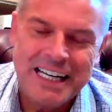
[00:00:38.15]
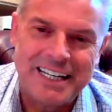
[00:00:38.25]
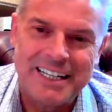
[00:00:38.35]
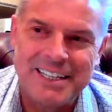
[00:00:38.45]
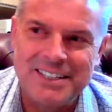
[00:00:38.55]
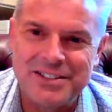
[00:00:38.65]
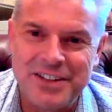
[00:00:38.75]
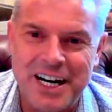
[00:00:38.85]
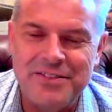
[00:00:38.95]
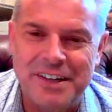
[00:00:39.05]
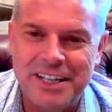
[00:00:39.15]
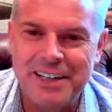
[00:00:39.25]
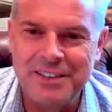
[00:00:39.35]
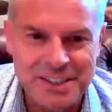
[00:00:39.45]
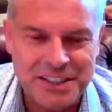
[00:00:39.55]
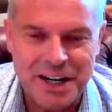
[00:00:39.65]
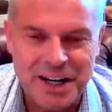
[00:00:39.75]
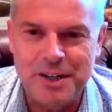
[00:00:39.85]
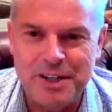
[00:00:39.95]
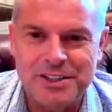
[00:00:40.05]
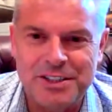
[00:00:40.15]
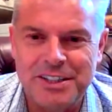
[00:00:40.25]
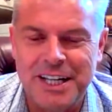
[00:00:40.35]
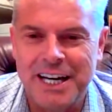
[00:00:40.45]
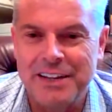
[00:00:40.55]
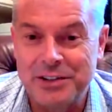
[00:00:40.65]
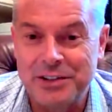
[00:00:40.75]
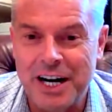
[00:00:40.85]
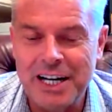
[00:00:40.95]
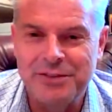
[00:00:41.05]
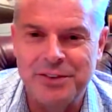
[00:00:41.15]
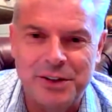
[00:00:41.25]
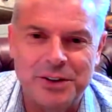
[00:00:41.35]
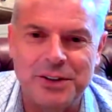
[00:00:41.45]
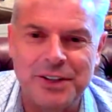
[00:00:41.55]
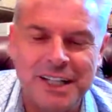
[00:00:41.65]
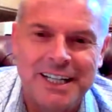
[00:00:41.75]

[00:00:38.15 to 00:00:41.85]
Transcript: is driving down to Starbucks, the drive-through,